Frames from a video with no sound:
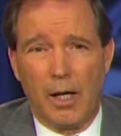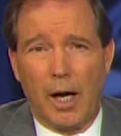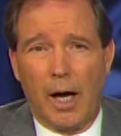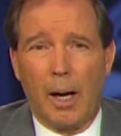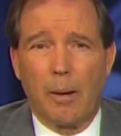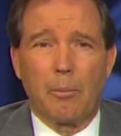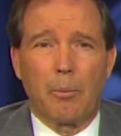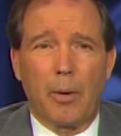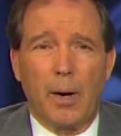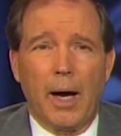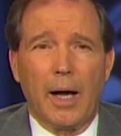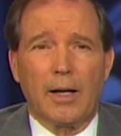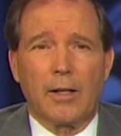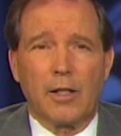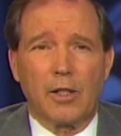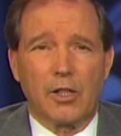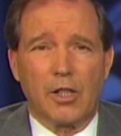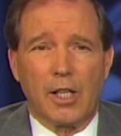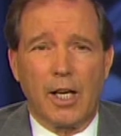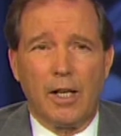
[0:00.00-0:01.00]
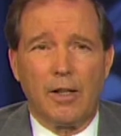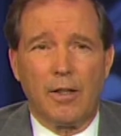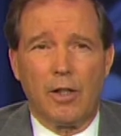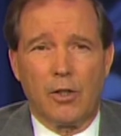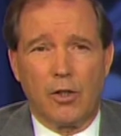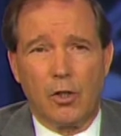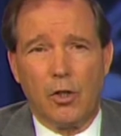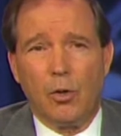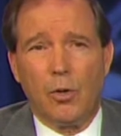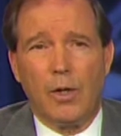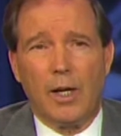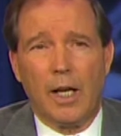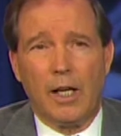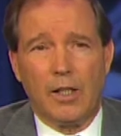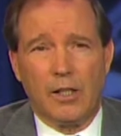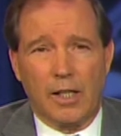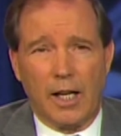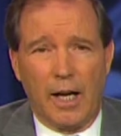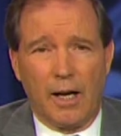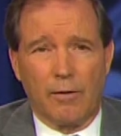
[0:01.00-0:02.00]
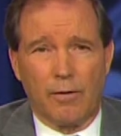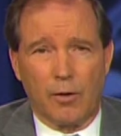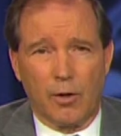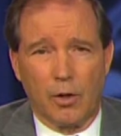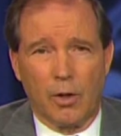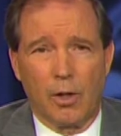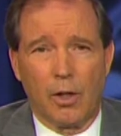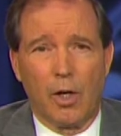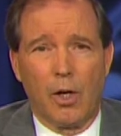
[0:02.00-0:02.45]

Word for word: I'm proud to say that two days after